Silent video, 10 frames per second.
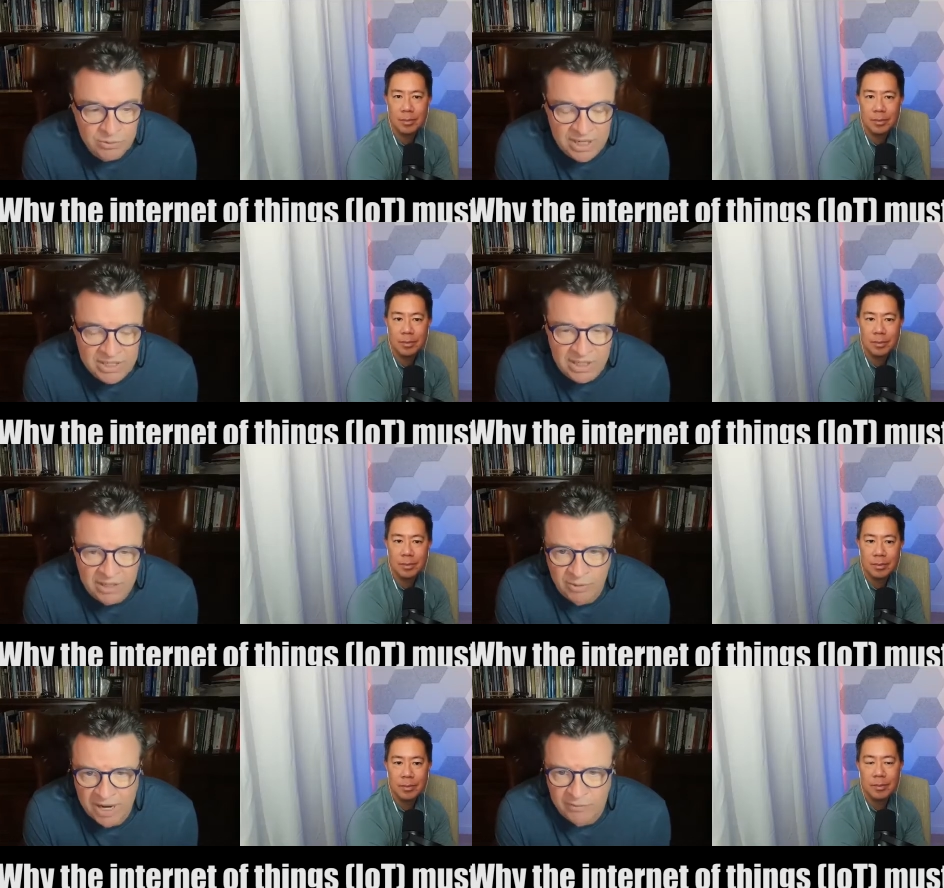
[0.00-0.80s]
Speaker 1: tries
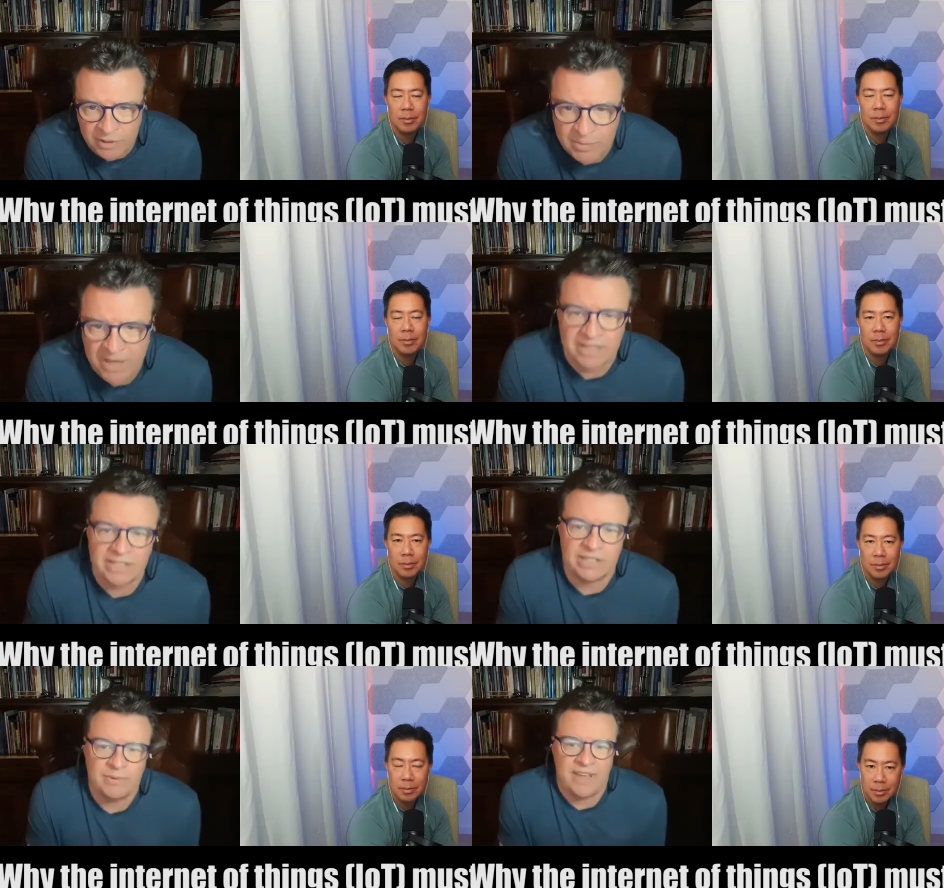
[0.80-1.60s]
to unravel the
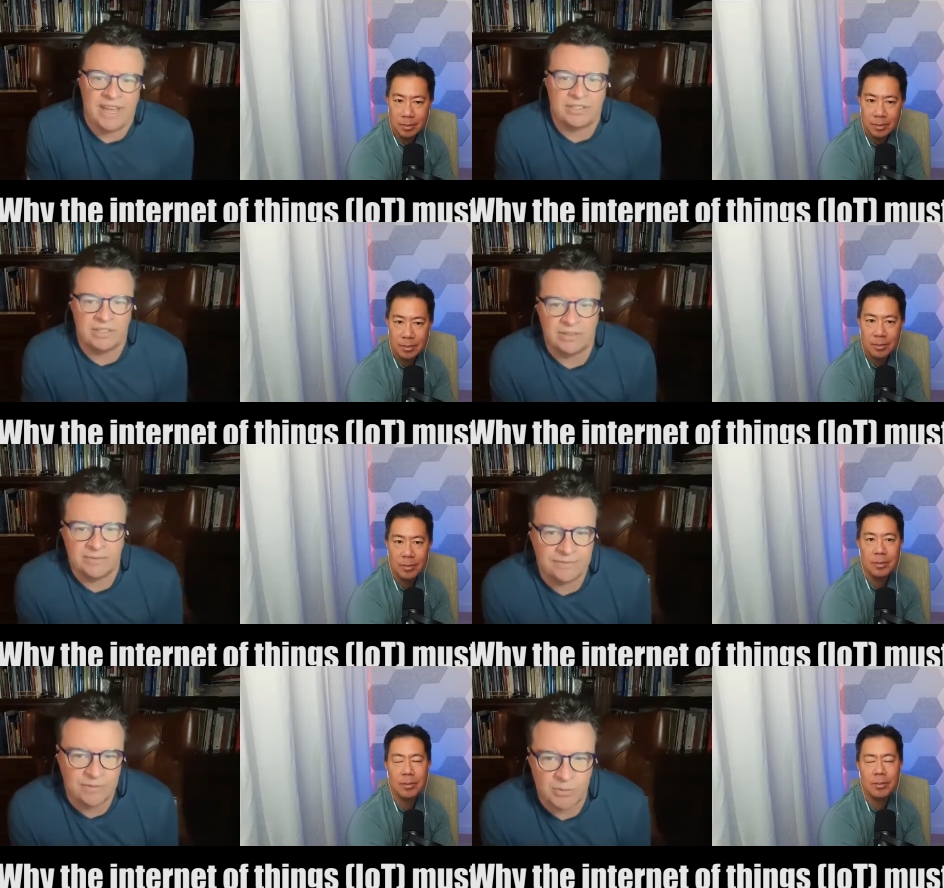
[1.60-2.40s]
mechanism of action
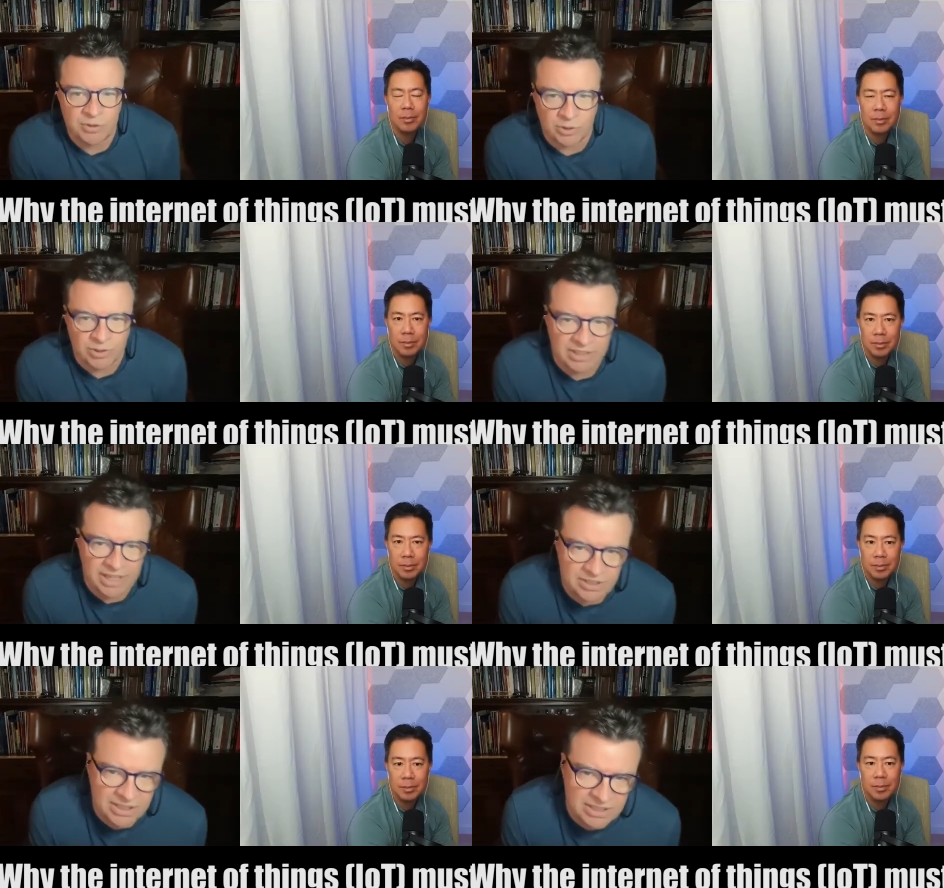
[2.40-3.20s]
of
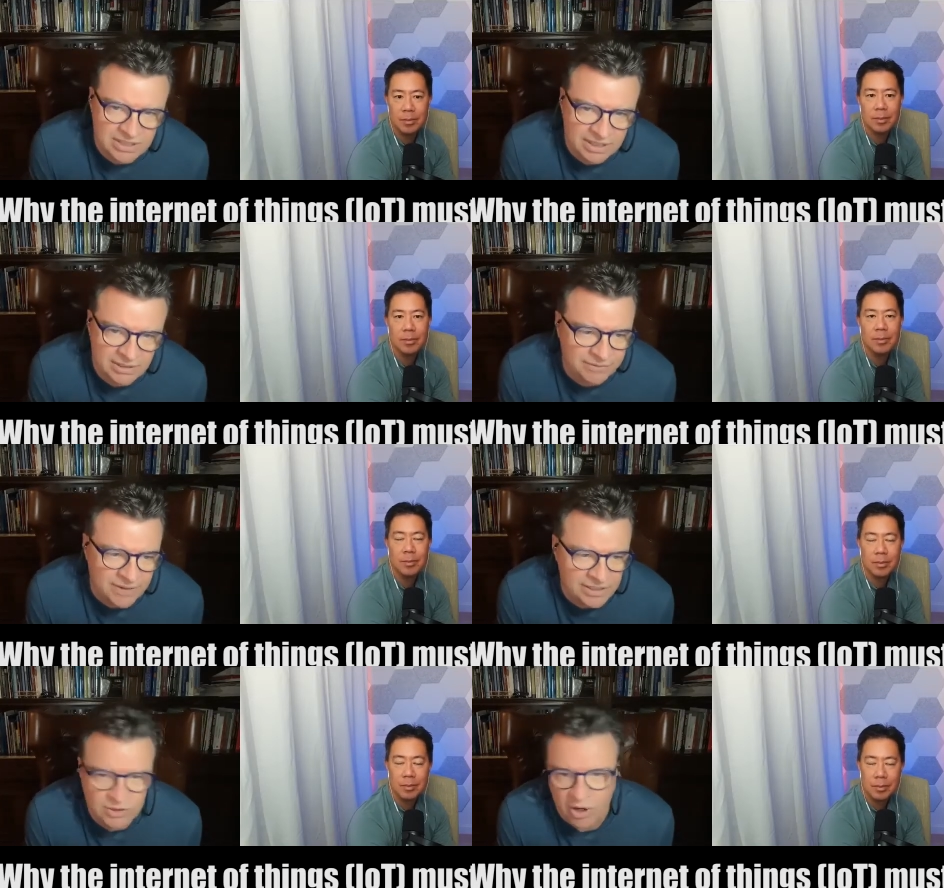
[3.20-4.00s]
pharmaceutical agents and
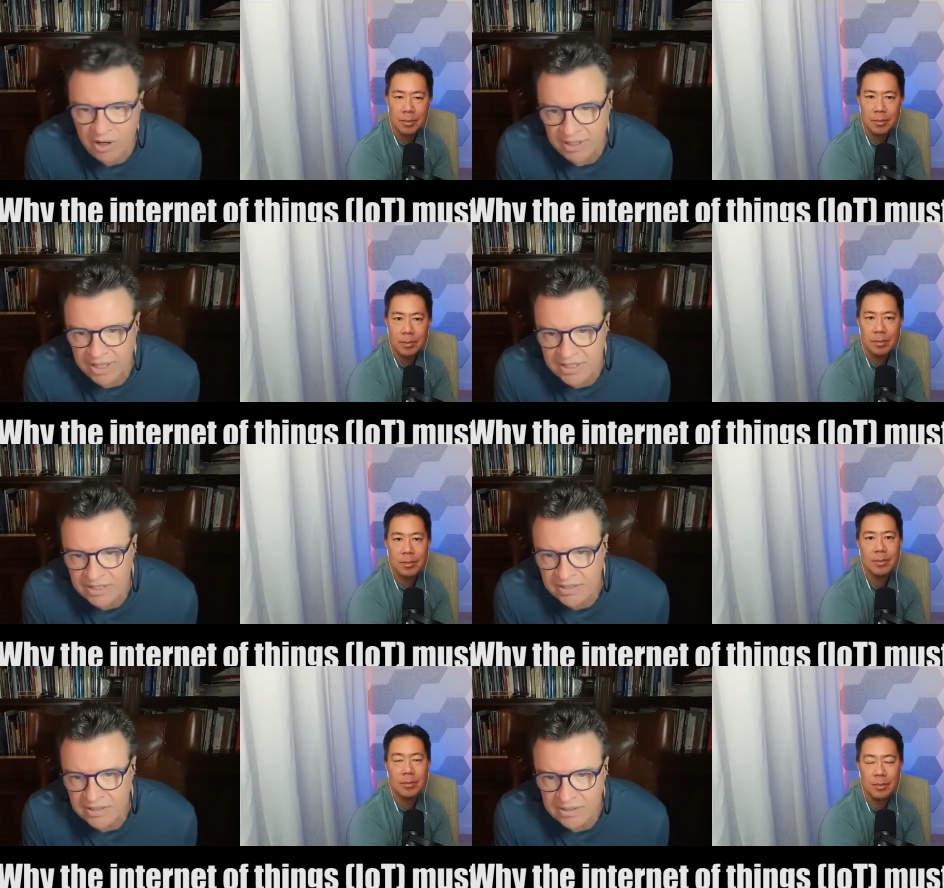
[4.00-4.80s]
find
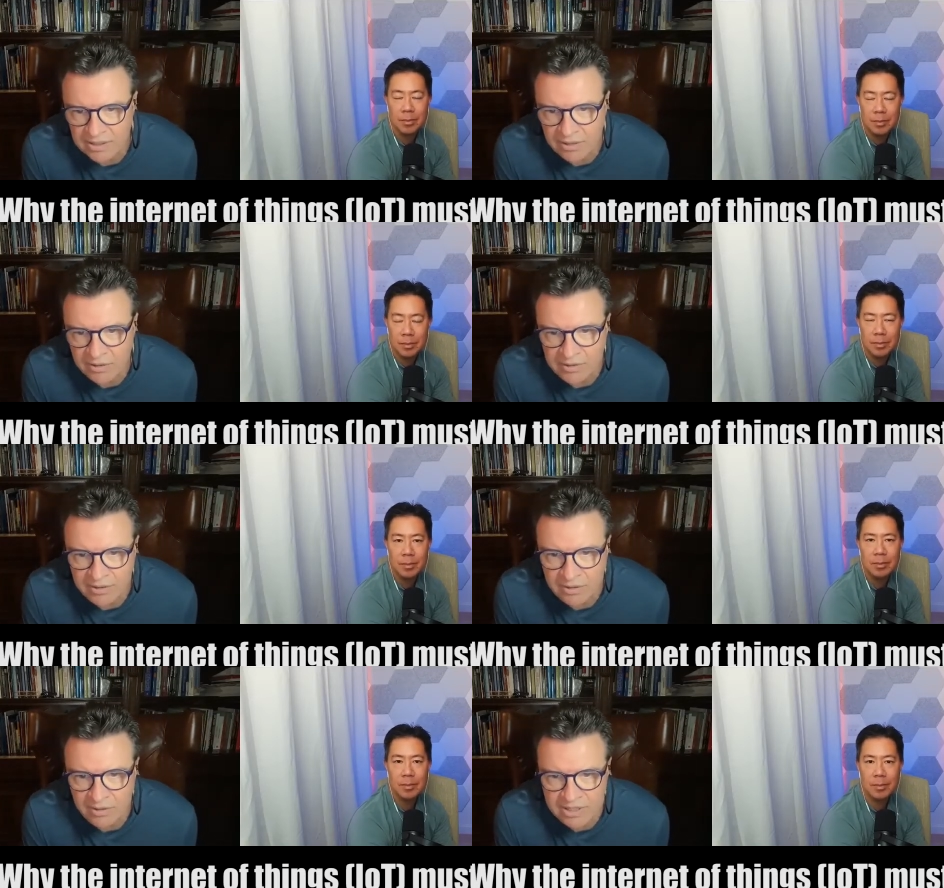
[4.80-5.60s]
targets, you know,
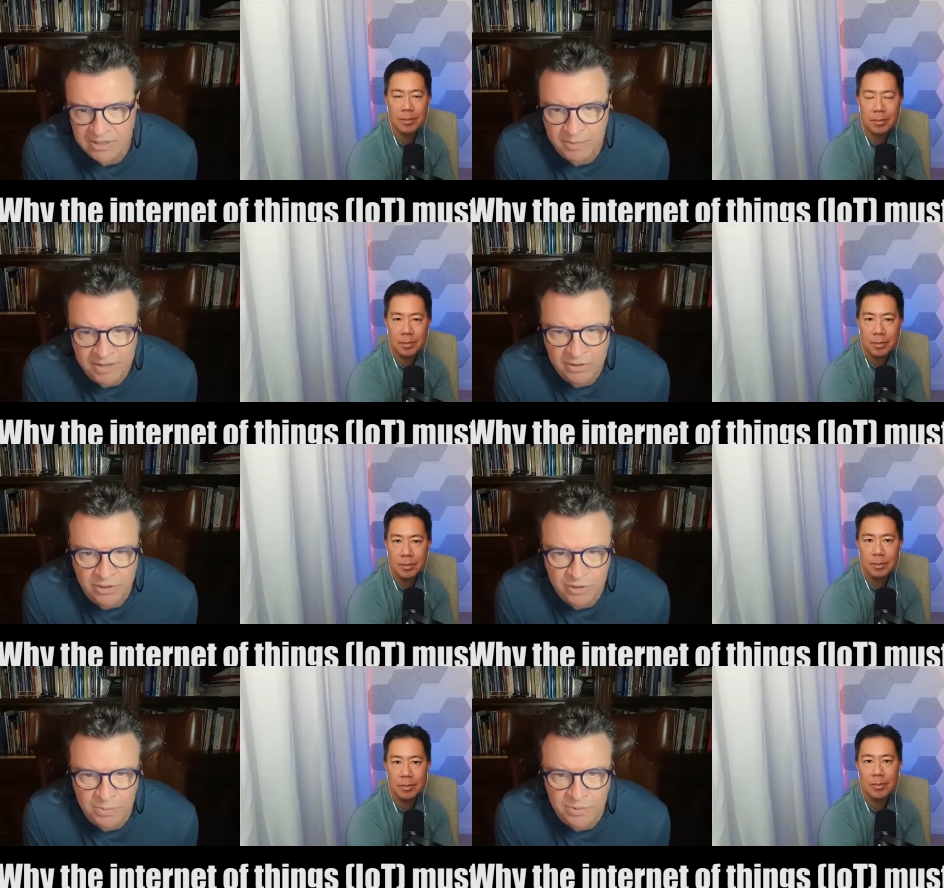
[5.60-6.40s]
across
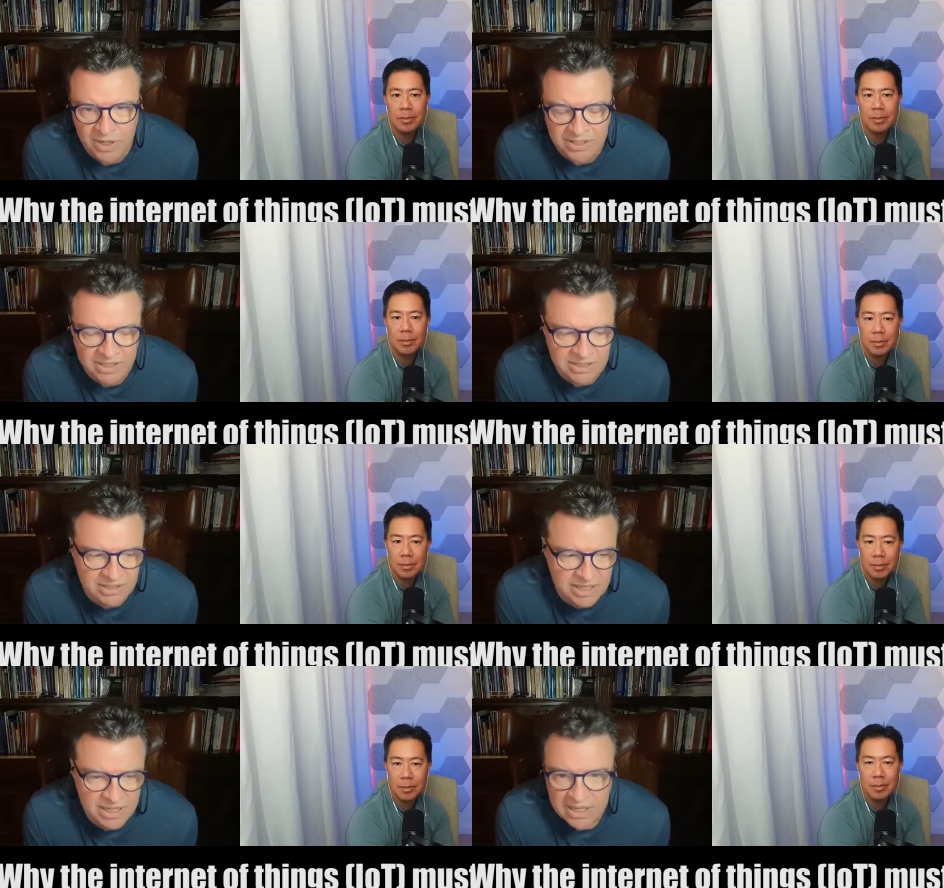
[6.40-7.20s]
pathological
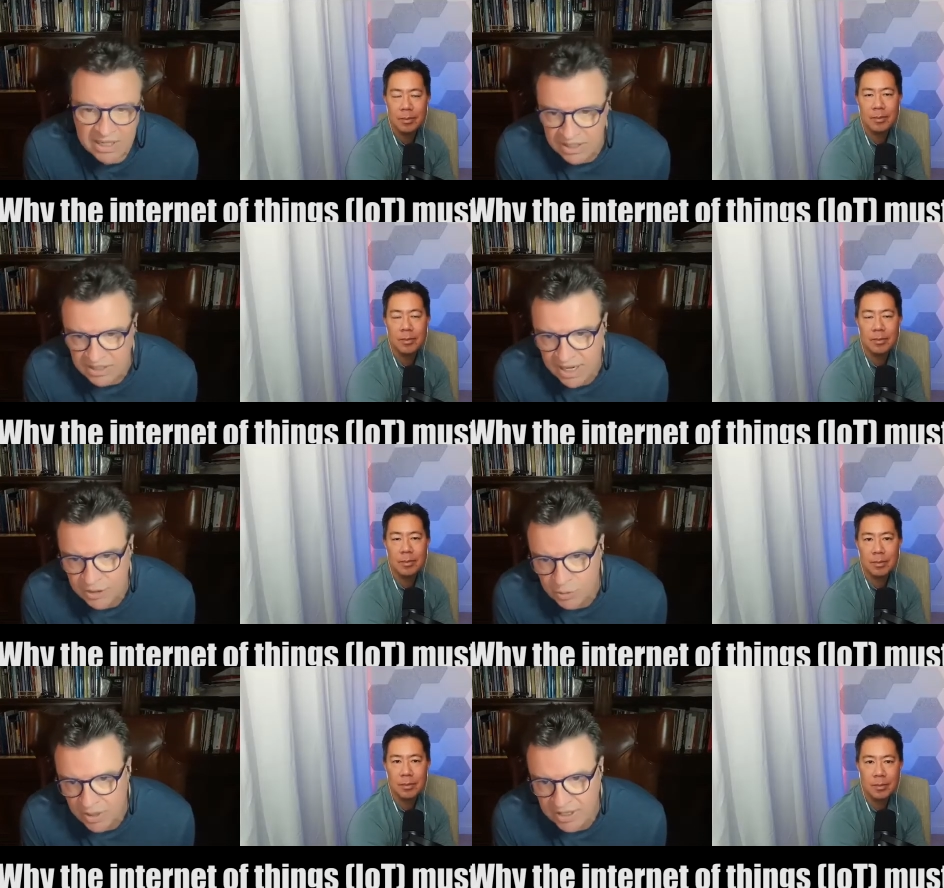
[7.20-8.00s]
processes and
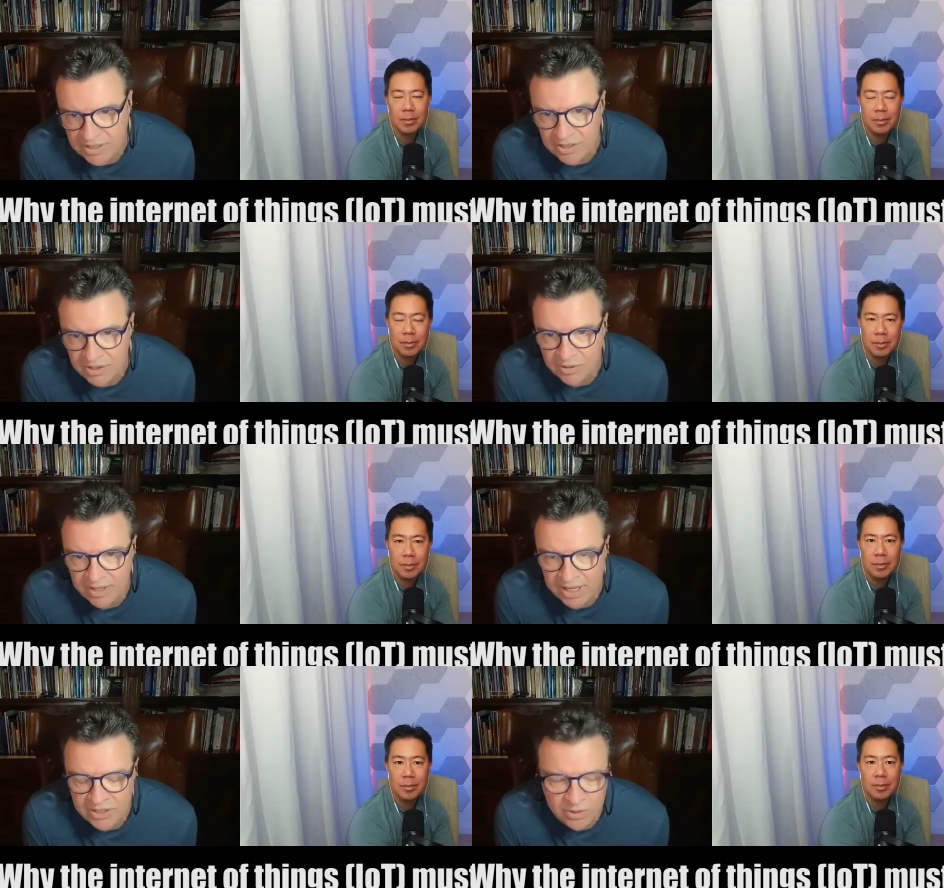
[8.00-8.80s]
design drugs to do
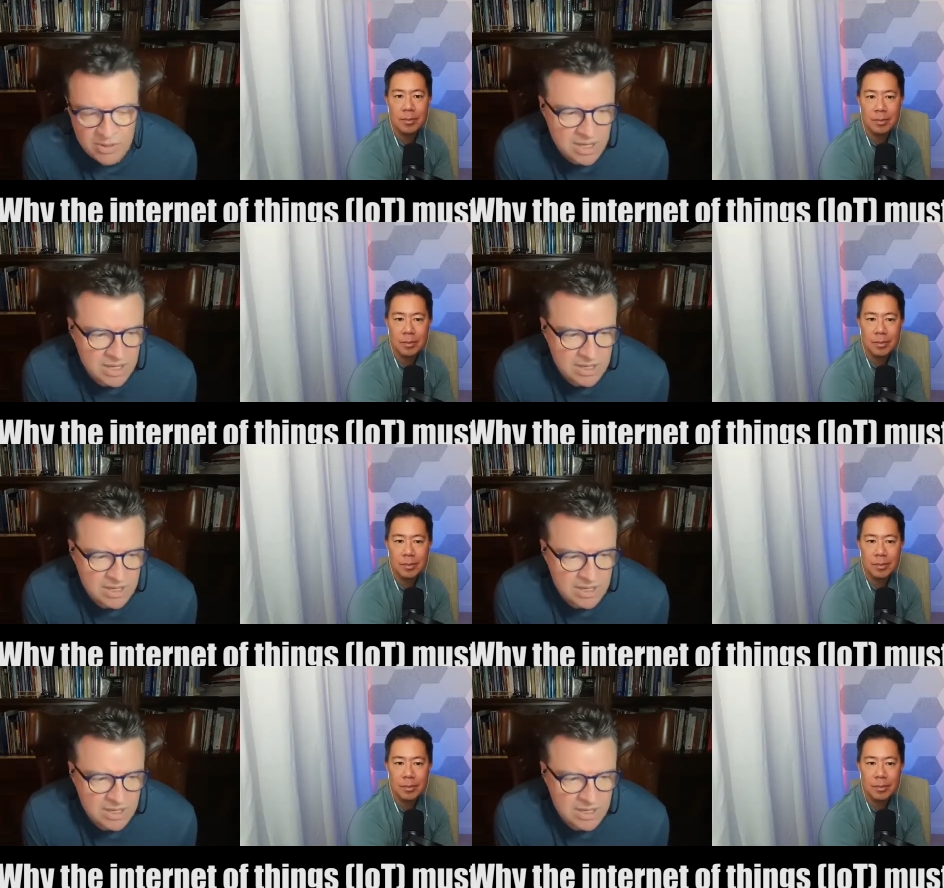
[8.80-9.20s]
that. So